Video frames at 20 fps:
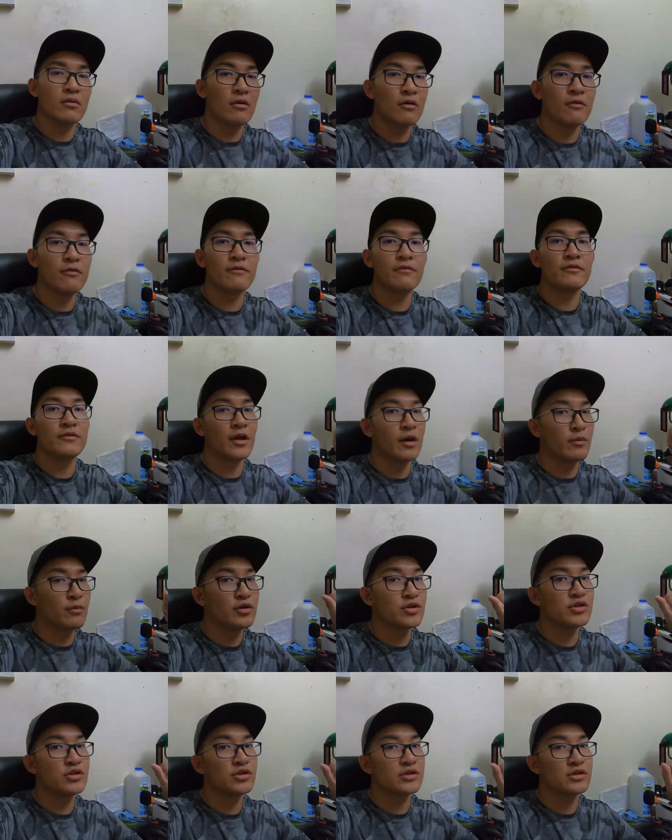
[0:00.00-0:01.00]
of
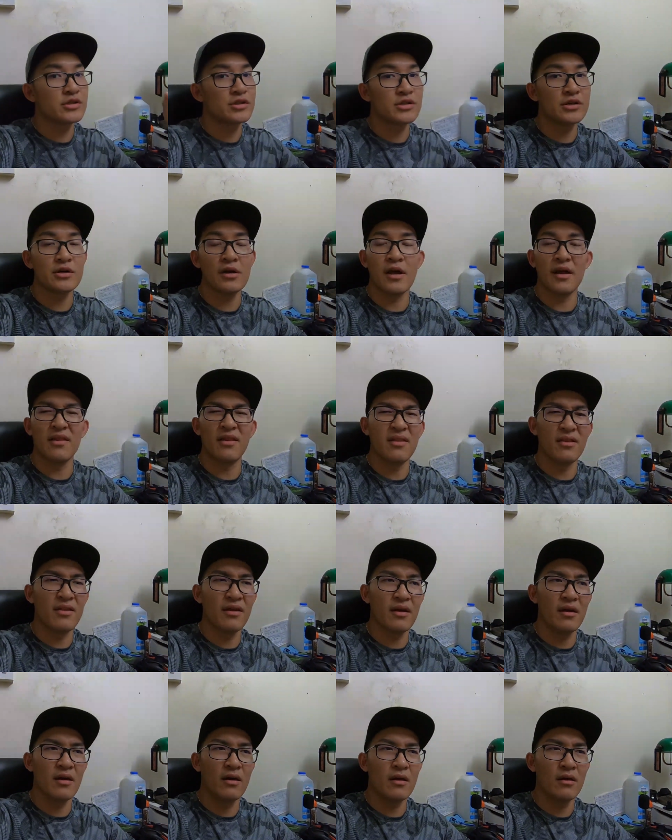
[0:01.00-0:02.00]
damages here and
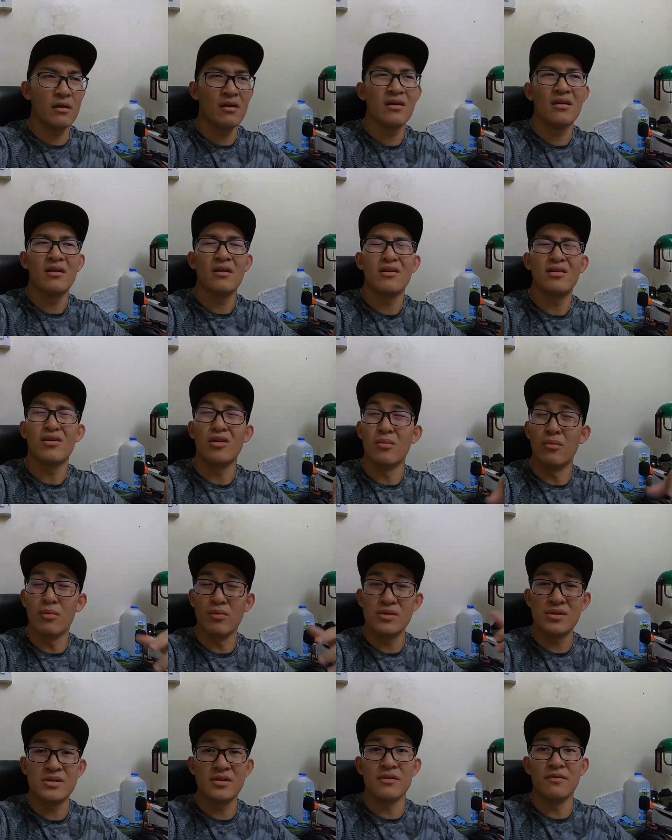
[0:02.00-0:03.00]
there the
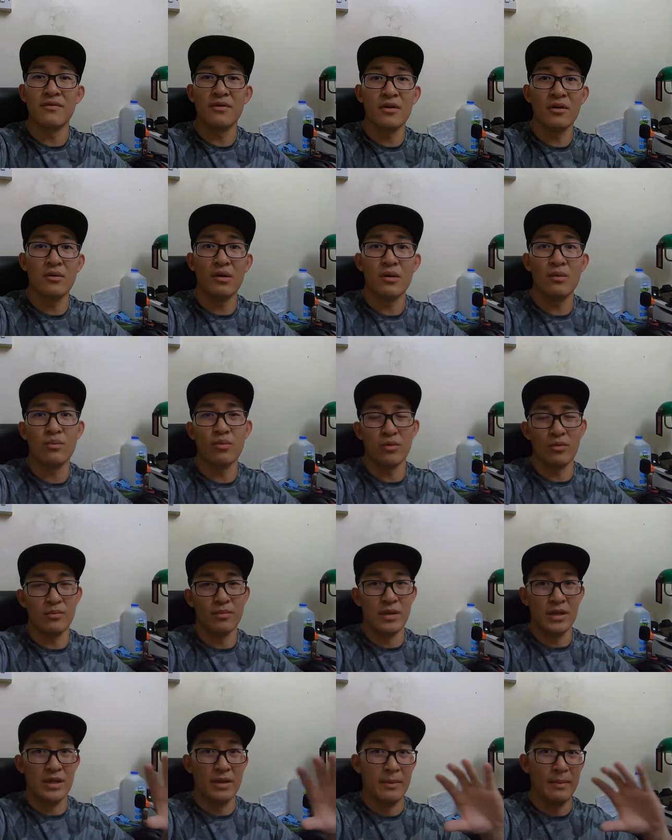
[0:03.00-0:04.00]
most severe one would
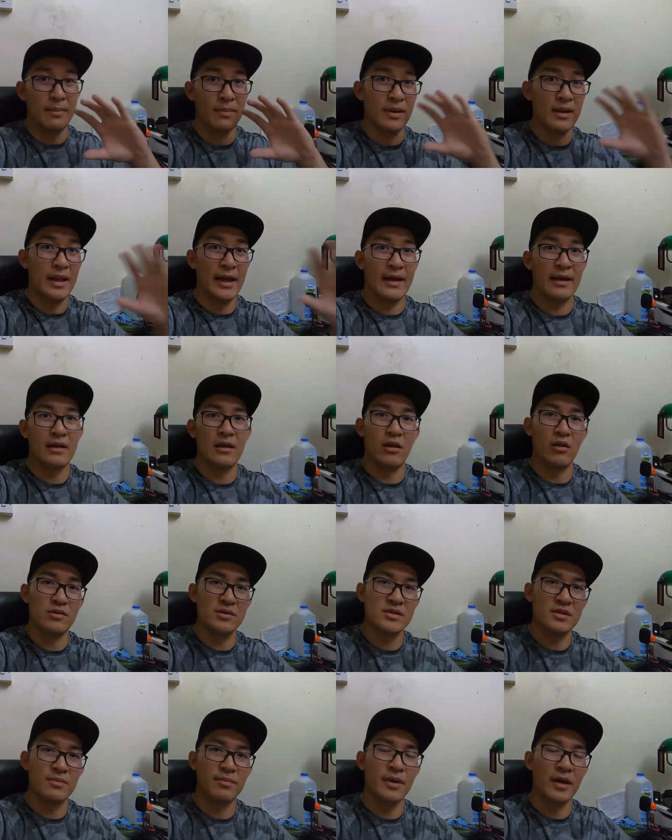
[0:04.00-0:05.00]
be the black
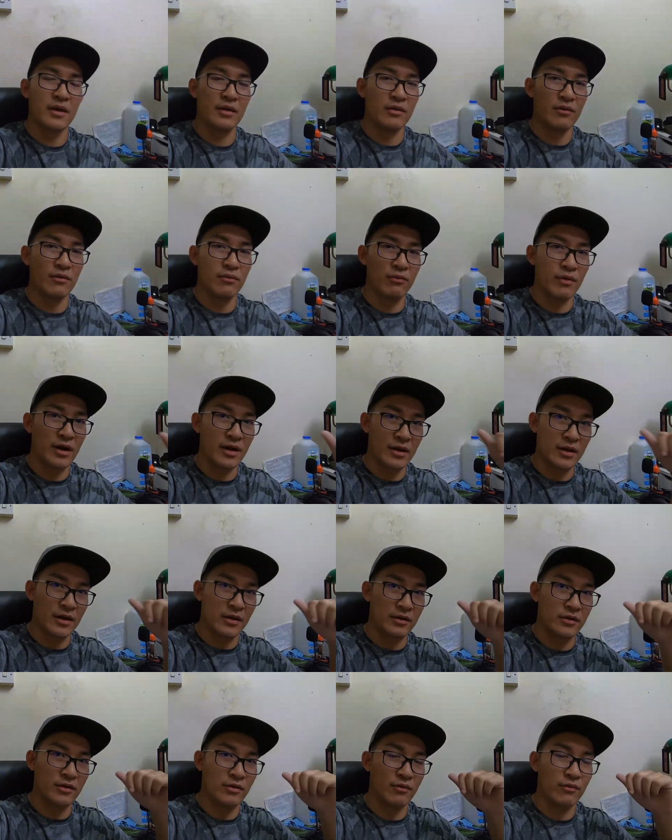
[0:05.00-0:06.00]
glossy panel right
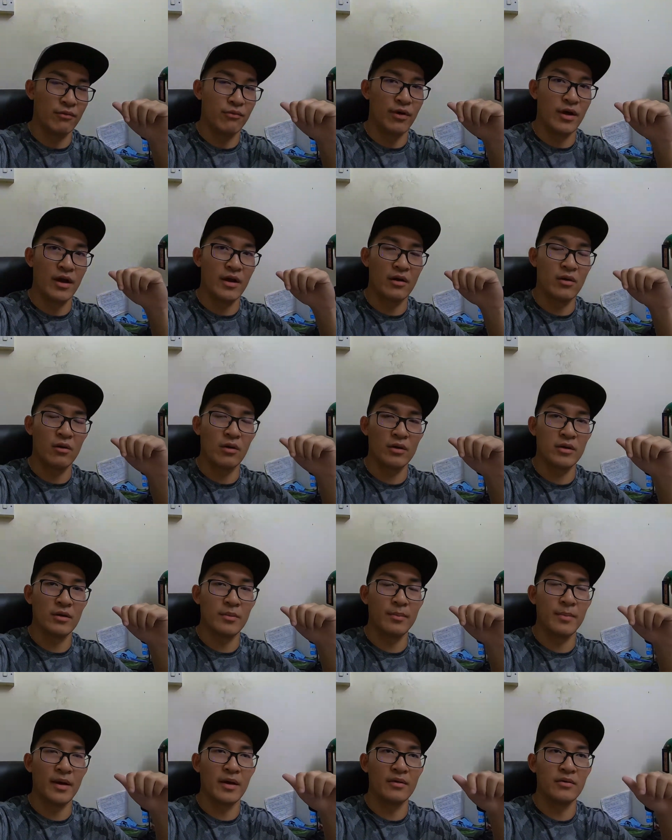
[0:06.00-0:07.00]
at the rear quarter
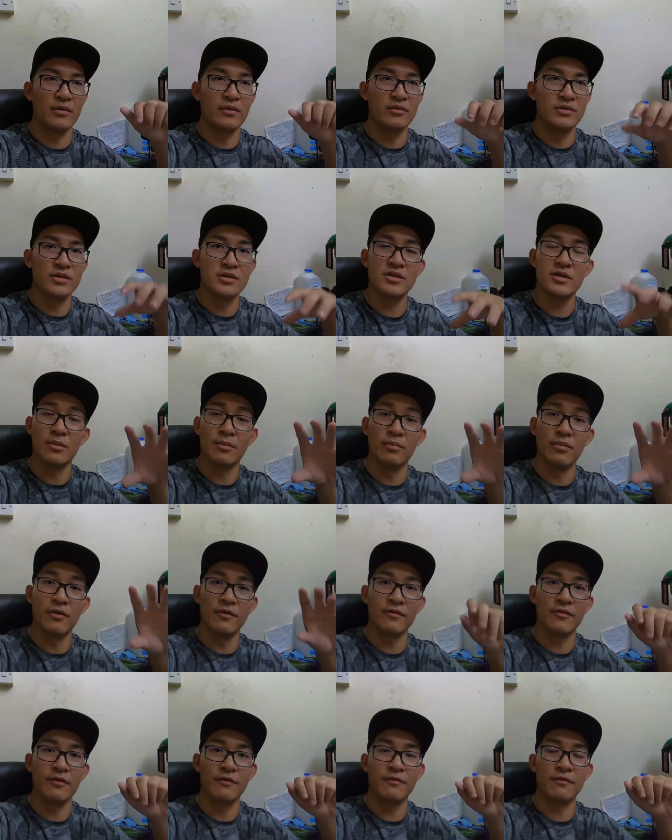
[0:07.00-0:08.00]
panel just
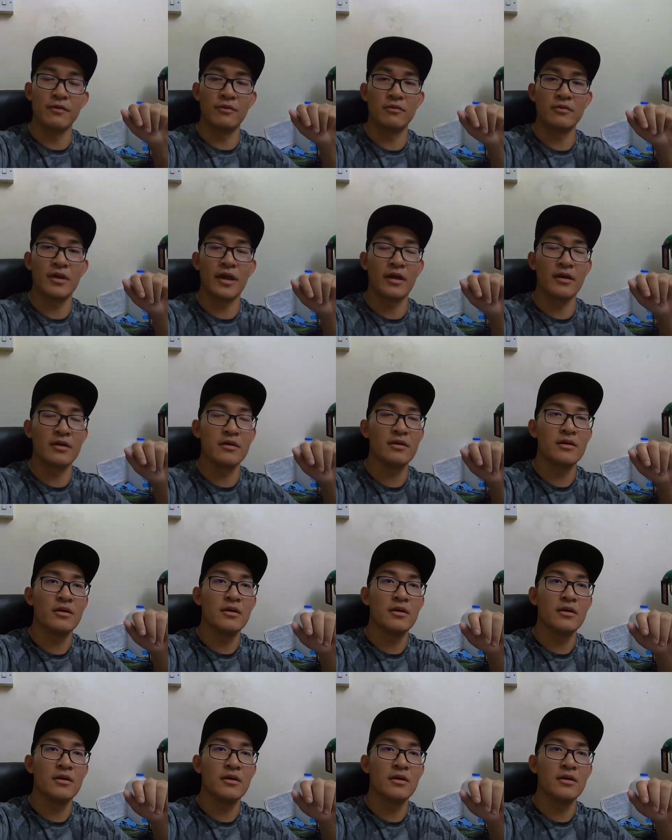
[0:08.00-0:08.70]
above the fuel tank